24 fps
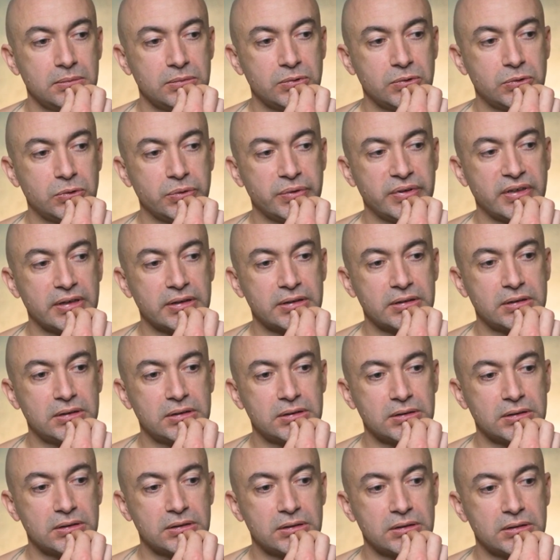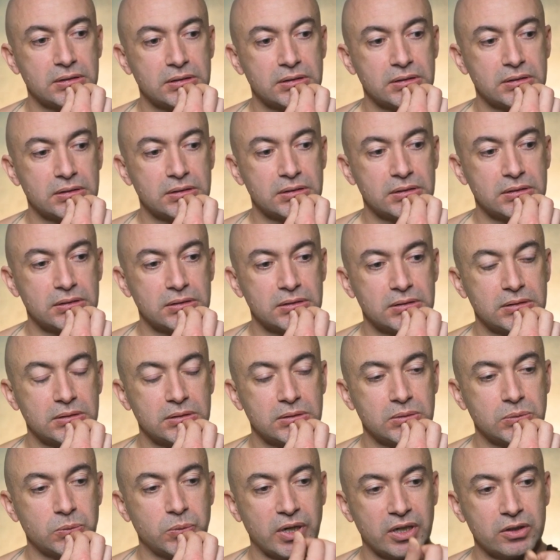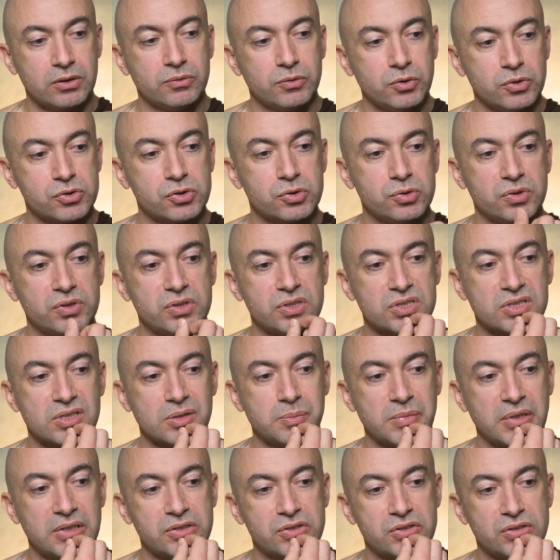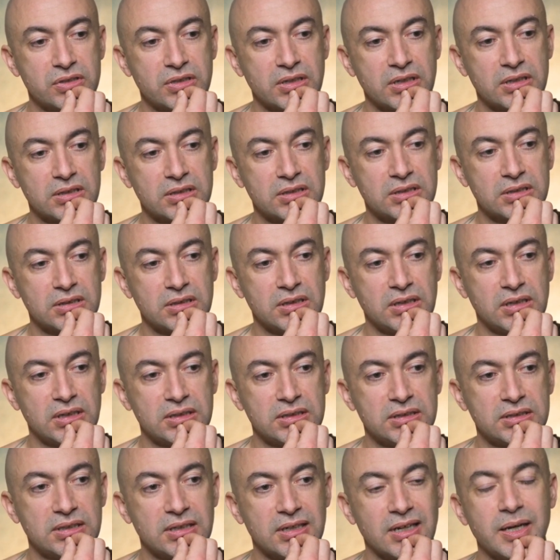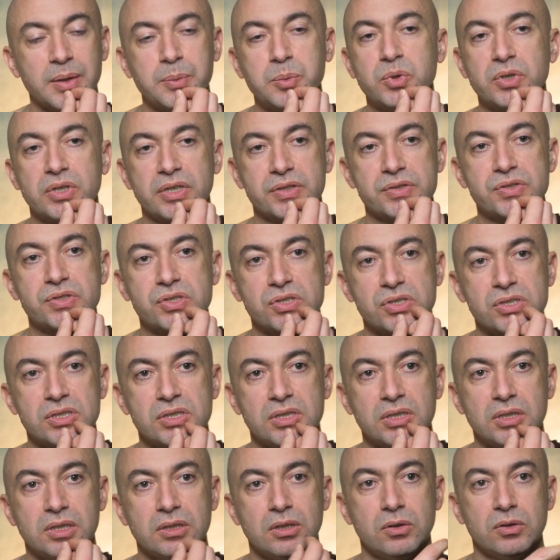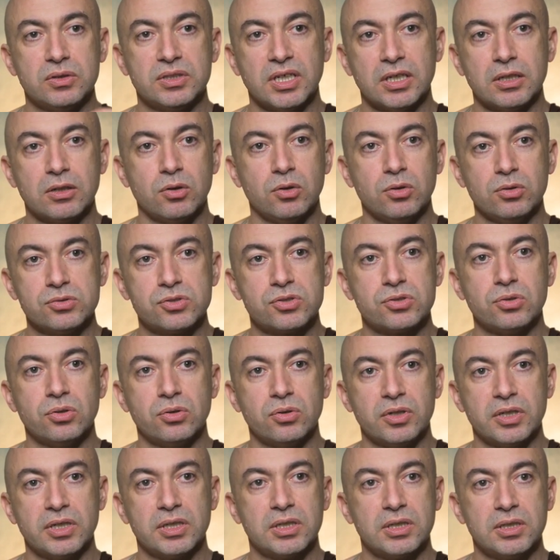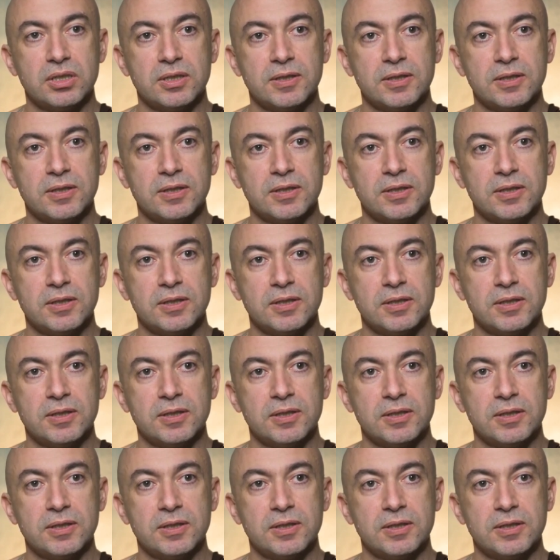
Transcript: to that. One of the suttas that mention that, and it elaborates on that whole story,